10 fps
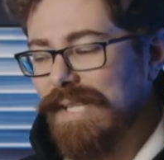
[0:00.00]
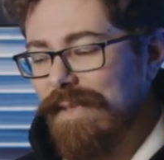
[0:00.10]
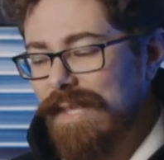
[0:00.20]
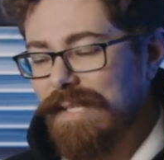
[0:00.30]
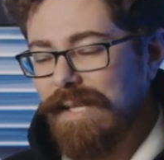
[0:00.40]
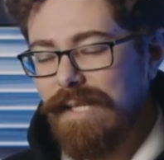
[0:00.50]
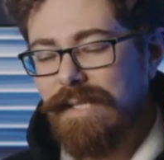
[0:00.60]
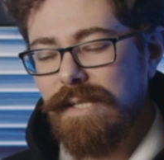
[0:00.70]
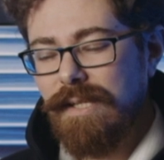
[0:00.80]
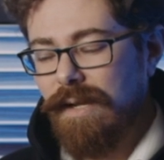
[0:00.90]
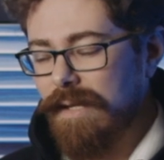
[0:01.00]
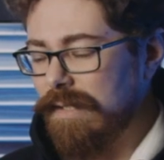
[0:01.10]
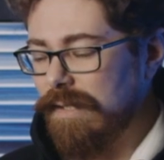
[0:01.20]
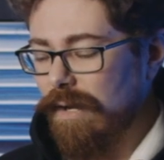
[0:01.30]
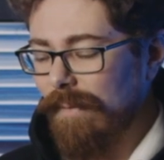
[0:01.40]
Now this is
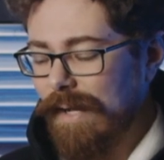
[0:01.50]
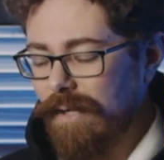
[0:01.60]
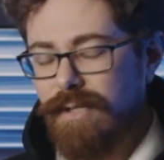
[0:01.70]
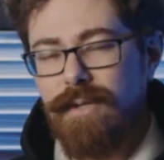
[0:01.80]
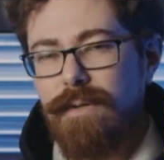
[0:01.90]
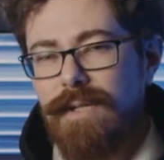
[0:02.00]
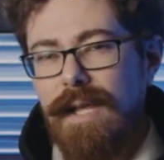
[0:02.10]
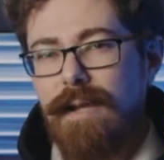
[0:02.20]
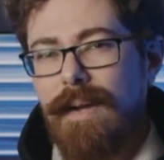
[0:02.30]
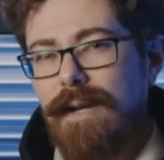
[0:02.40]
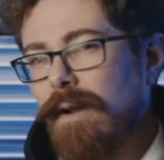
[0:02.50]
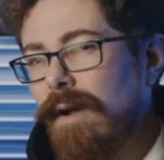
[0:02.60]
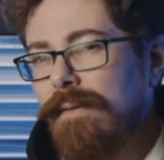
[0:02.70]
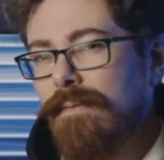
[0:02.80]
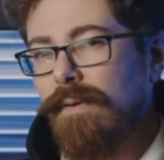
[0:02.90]
designed, I reckon, to take about
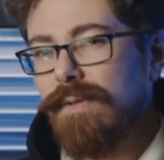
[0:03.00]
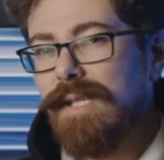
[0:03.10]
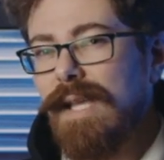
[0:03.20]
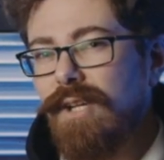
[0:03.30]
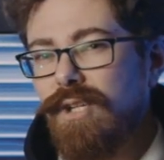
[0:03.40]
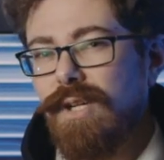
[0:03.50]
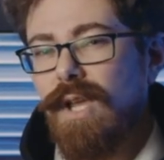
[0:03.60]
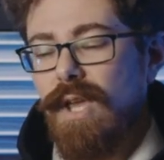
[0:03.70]
9 volts-ish,